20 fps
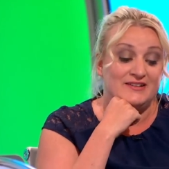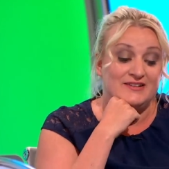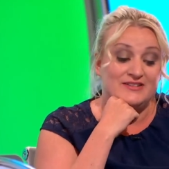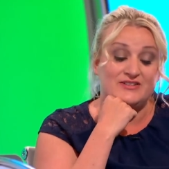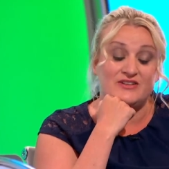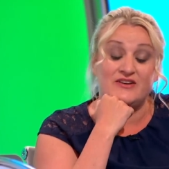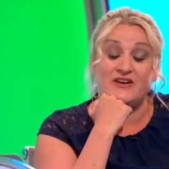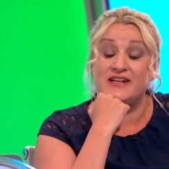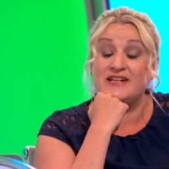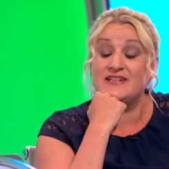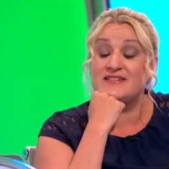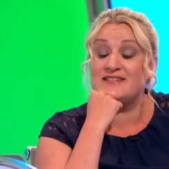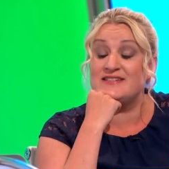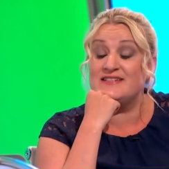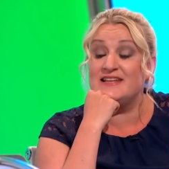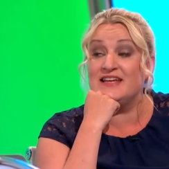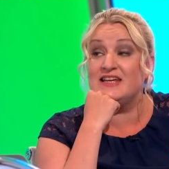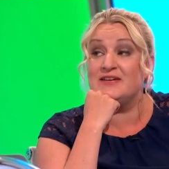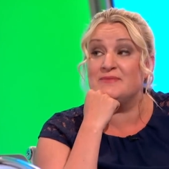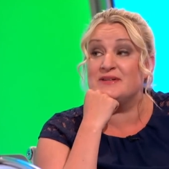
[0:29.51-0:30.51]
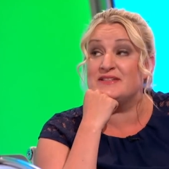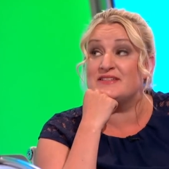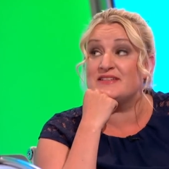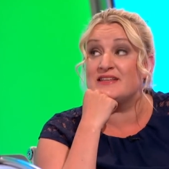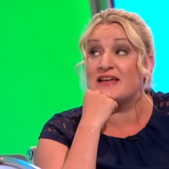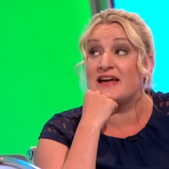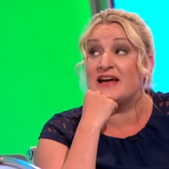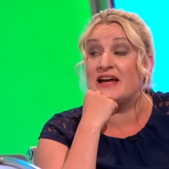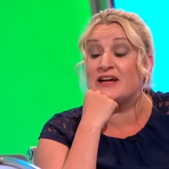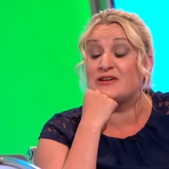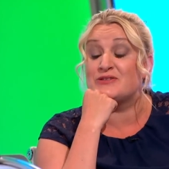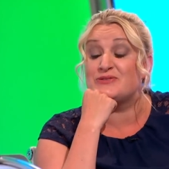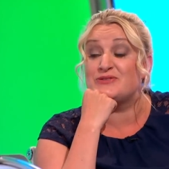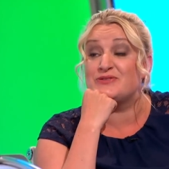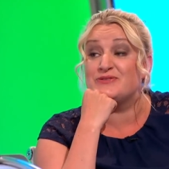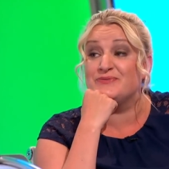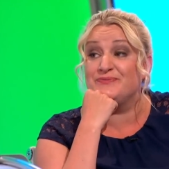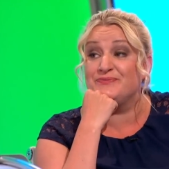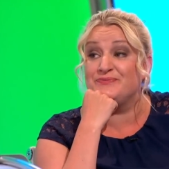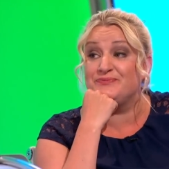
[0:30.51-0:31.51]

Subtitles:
so I could sneak him into the house.